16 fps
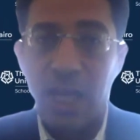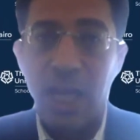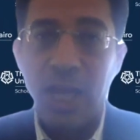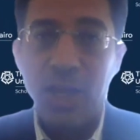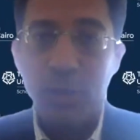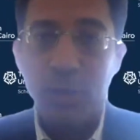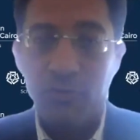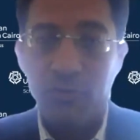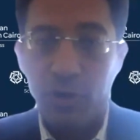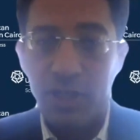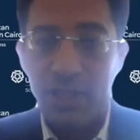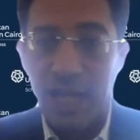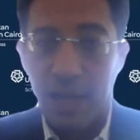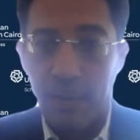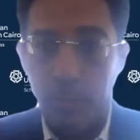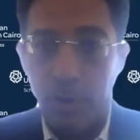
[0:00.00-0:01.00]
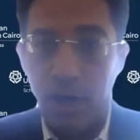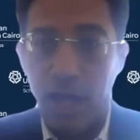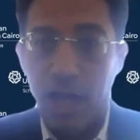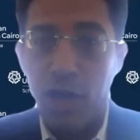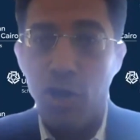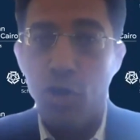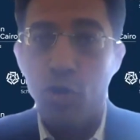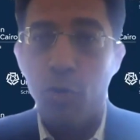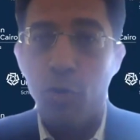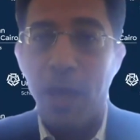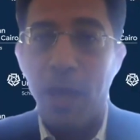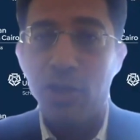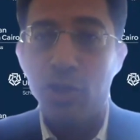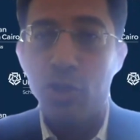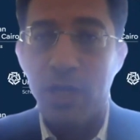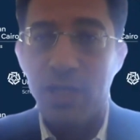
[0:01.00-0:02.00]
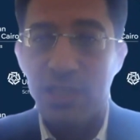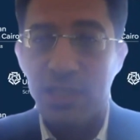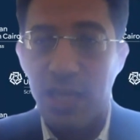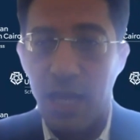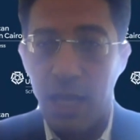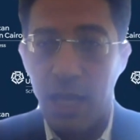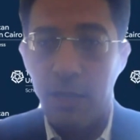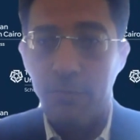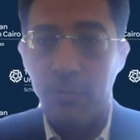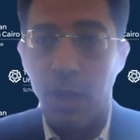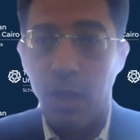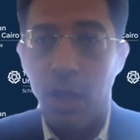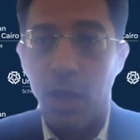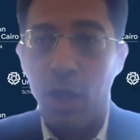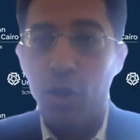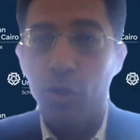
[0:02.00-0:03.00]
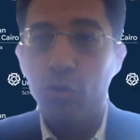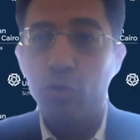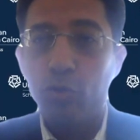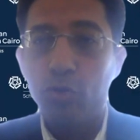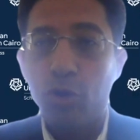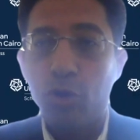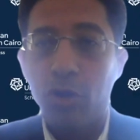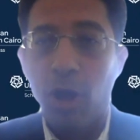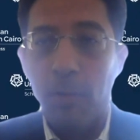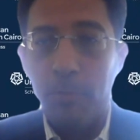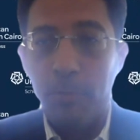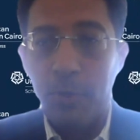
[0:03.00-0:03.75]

Egypt, for example, in Europe and USA, to join